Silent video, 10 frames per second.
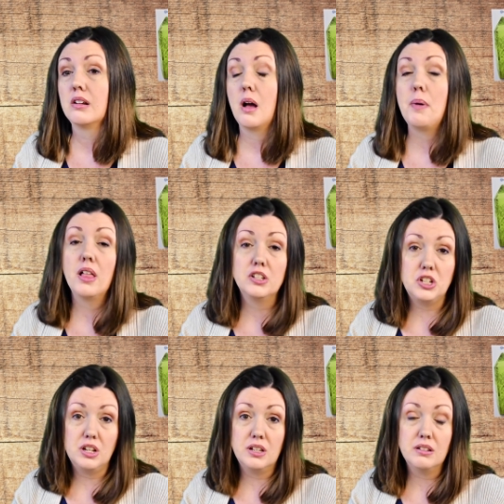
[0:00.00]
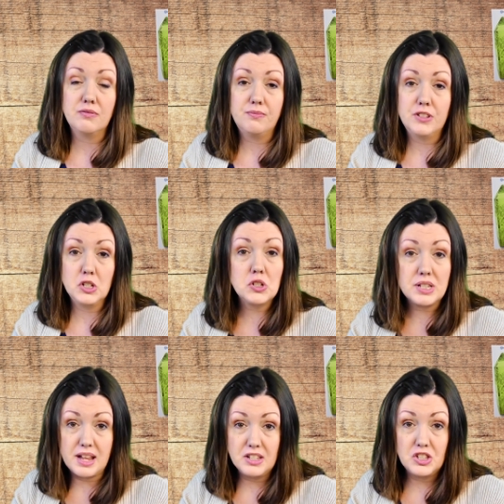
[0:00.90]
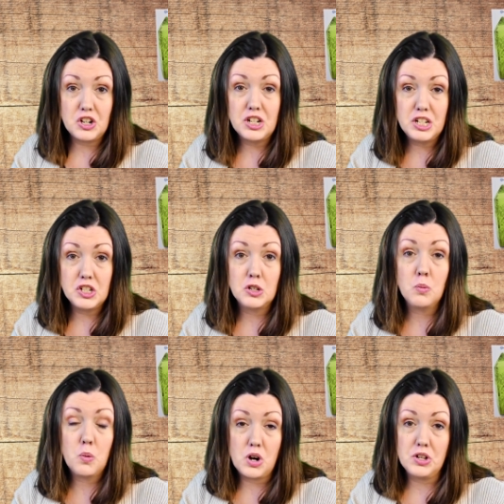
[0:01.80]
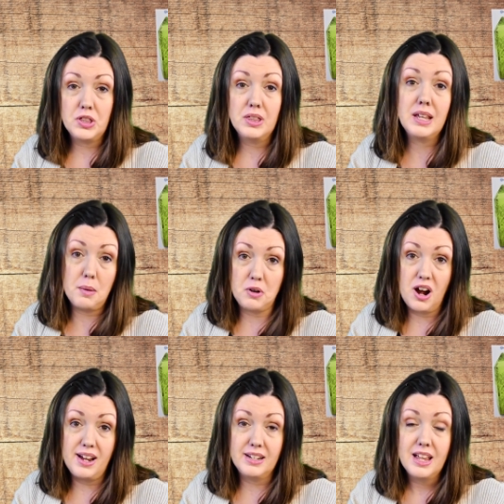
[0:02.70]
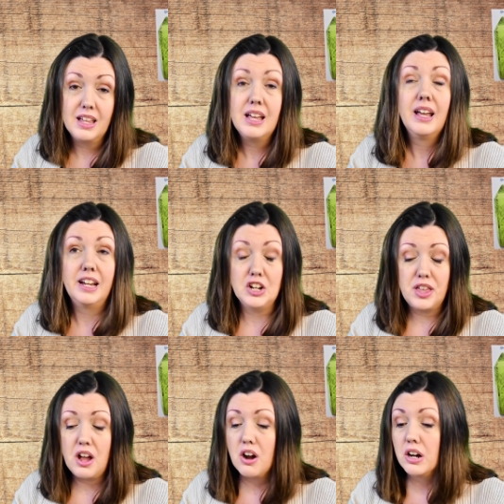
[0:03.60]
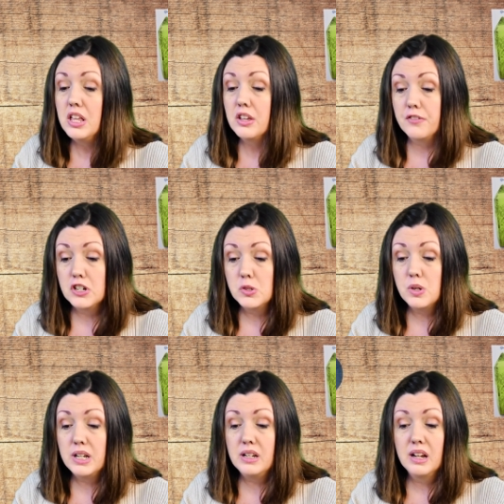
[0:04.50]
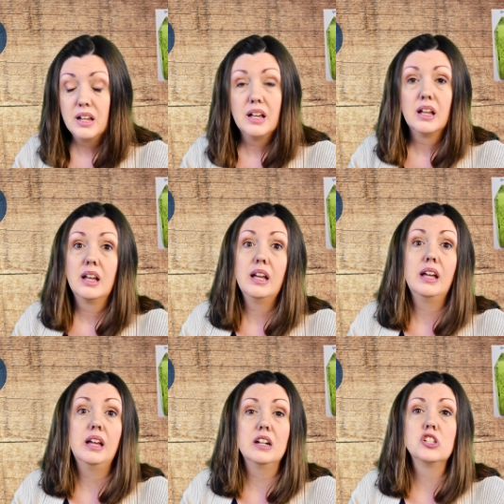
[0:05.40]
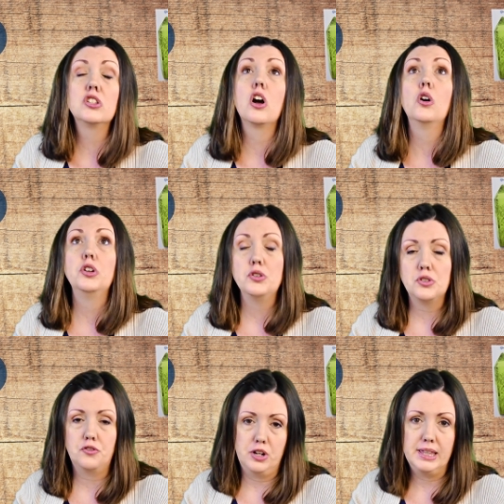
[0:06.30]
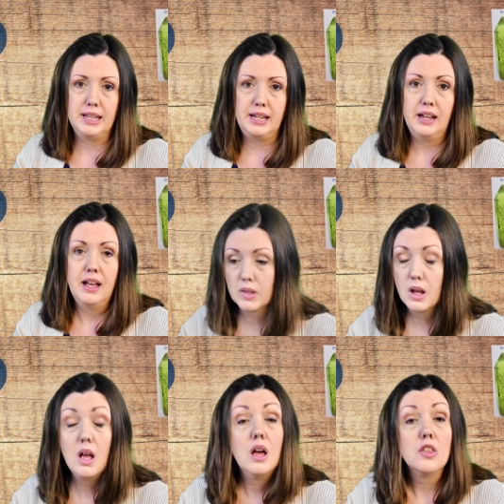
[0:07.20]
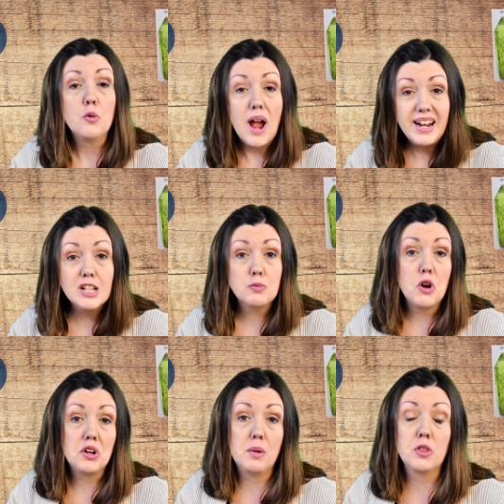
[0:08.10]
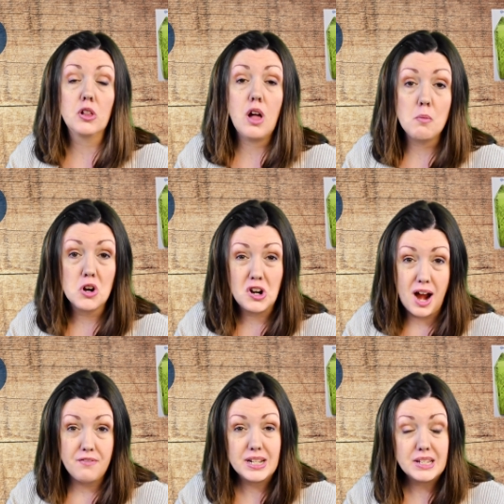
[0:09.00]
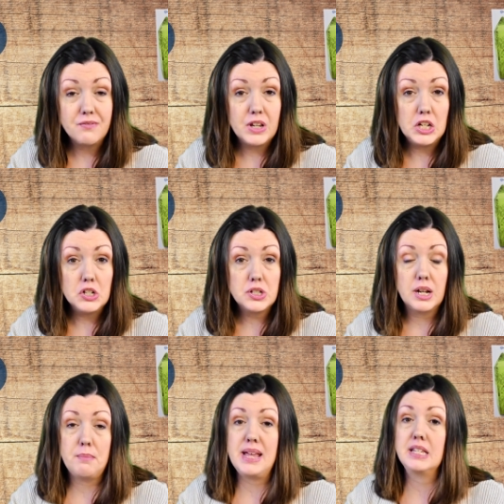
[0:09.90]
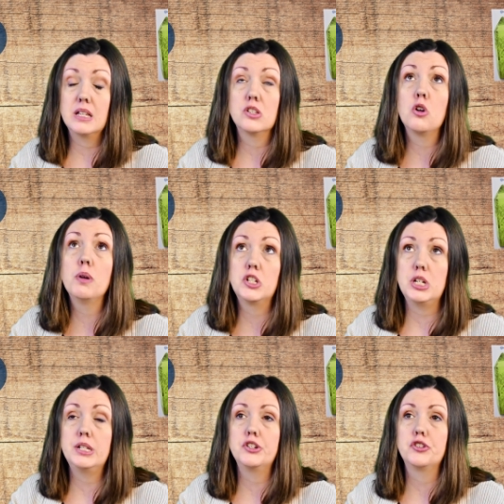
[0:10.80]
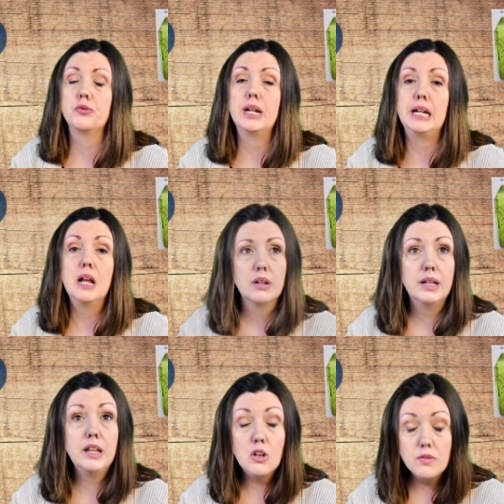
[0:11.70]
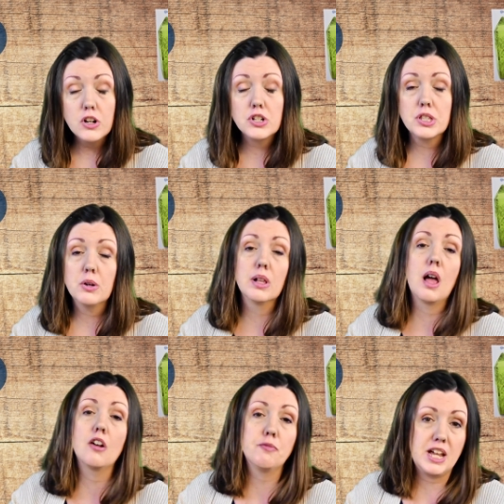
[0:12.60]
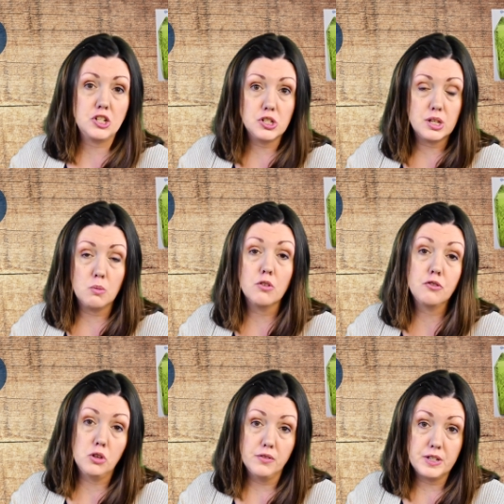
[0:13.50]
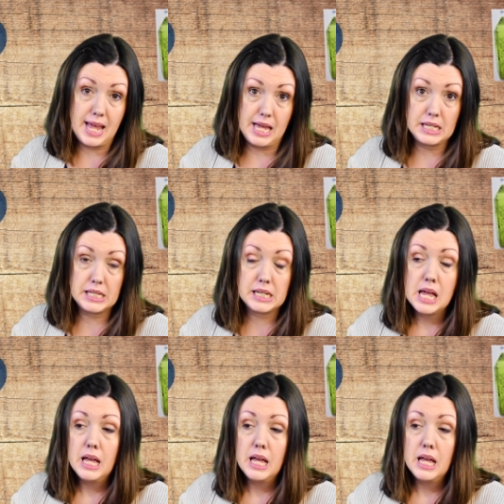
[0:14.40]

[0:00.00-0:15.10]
Apologia Physical Science 3rd edition worth the upgrade. And here they are. The first one, it is so user-friendly. The writing is broken up with a lot more graphics and figures, and it makes it so much easier to read. In the old version, there were a lot of pages that were full of text